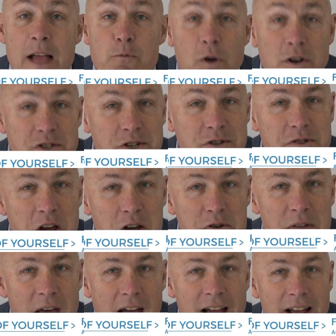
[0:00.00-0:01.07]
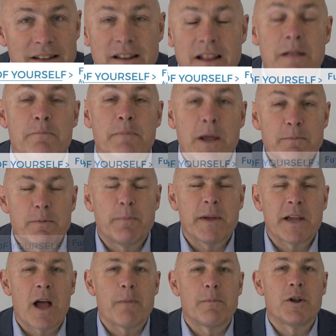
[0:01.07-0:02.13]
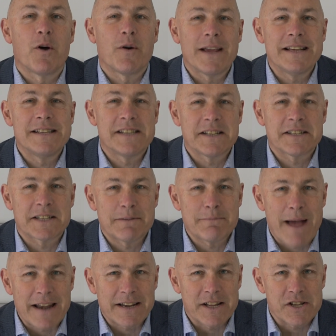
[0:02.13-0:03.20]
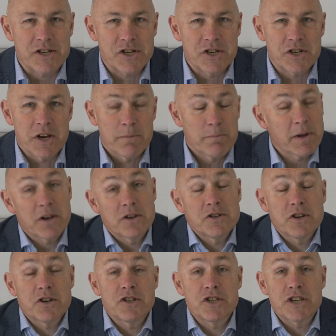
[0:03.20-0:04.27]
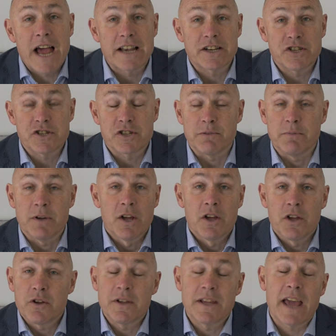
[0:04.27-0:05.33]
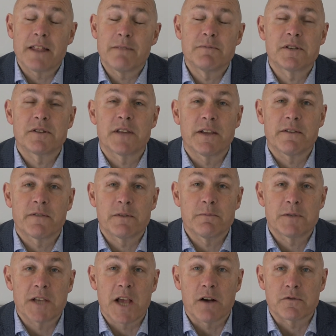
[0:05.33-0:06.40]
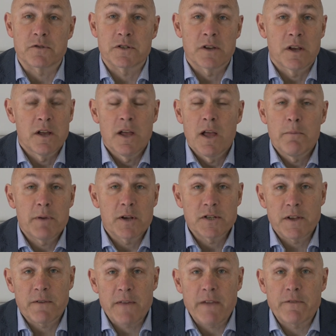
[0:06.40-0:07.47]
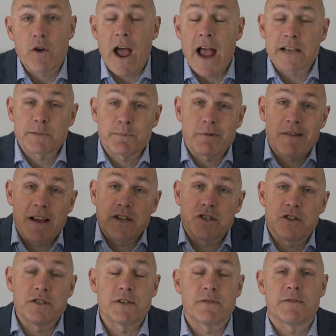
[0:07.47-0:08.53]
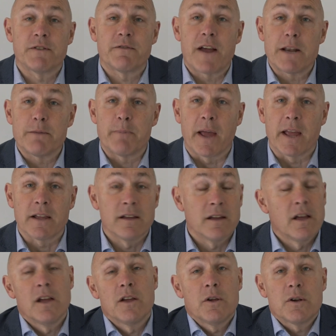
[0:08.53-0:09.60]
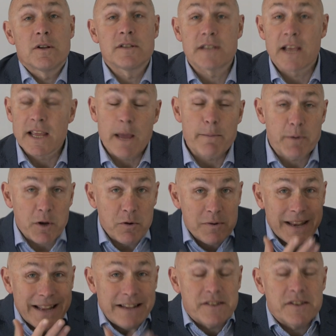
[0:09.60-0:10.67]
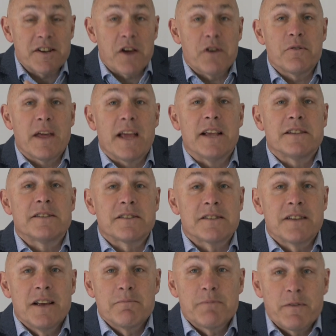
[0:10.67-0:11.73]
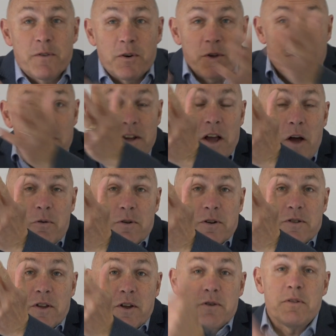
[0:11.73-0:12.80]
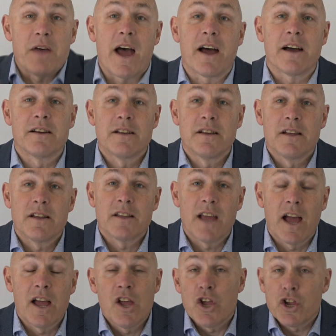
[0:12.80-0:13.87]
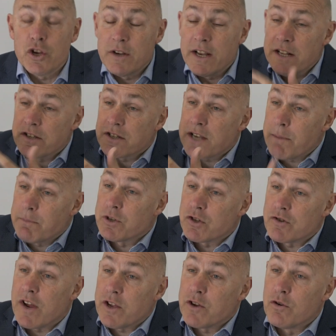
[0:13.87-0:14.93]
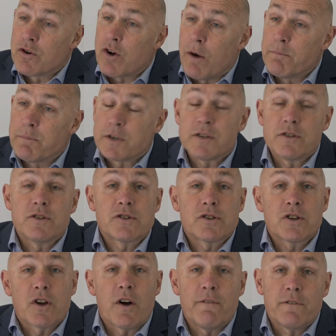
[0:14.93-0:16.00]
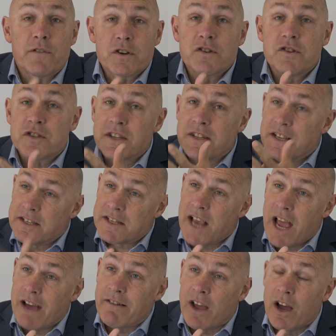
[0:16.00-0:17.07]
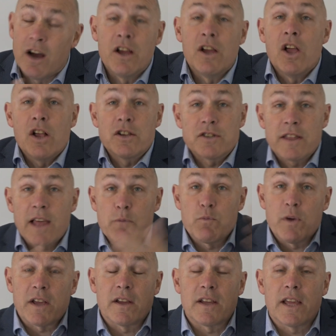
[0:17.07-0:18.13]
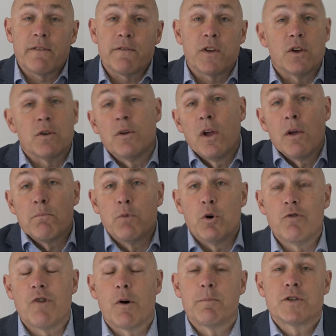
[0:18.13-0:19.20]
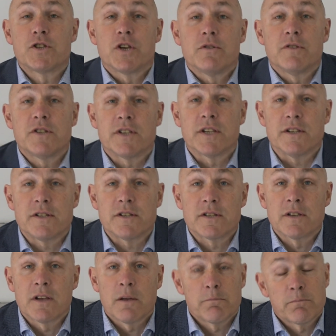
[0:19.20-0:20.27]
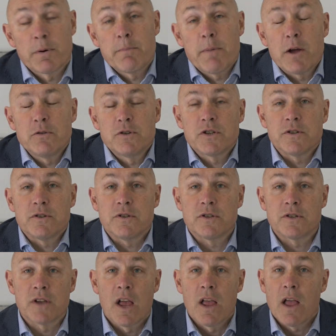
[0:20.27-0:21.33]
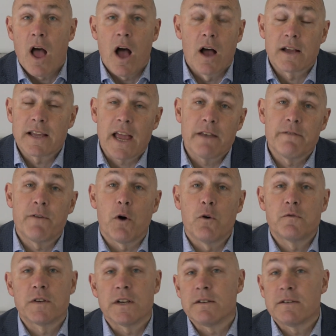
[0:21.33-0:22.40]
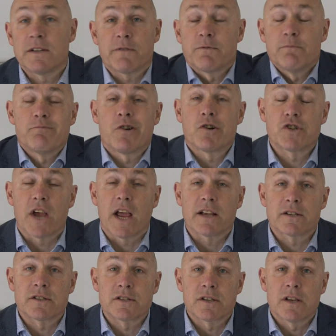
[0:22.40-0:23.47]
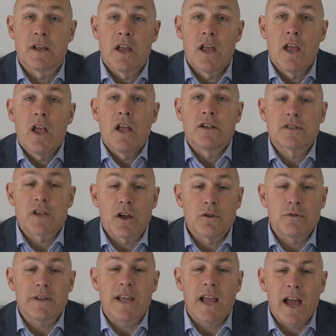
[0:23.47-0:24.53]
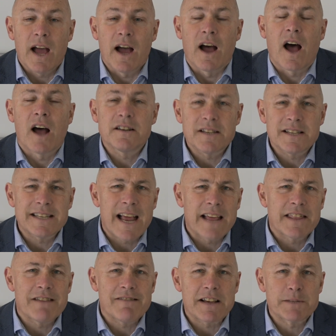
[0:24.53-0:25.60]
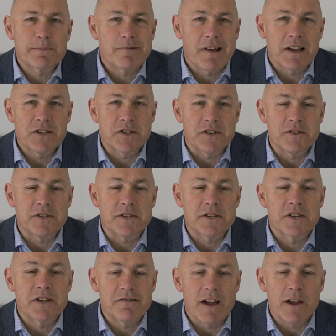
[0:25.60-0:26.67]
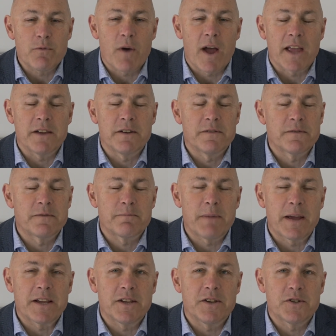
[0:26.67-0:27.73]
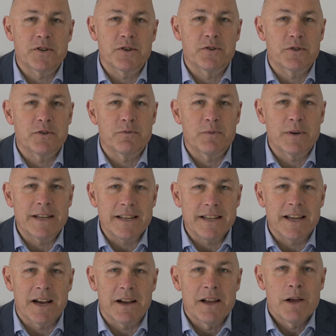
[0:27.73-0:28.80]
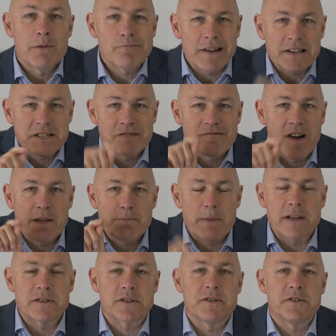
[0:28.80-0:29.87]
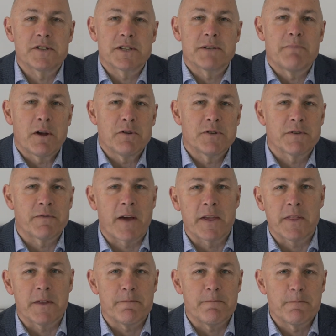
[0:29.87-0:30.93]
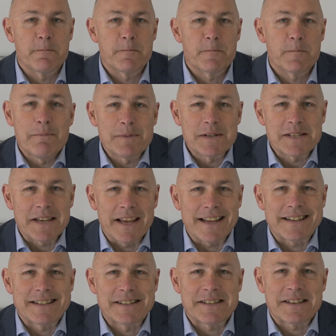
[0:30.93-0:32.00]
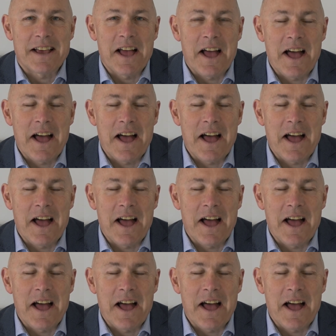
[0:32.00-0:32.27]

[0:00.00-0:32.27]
Once you know that, people become a lot easier to manage, because you can challenge them. You can get them to think for themselves. Because if they've got aspirations of developing, you can say, yeah, but you need to know this before you can go on and do that. Yeah, you need to demonstrate your competence and confidence in this area, so then we can give you more opportunities, promotions, get involved in different projects. So yeah, understand their aspirations. It's a great way of making sure that we press the right buttons to motivate them. Number 6,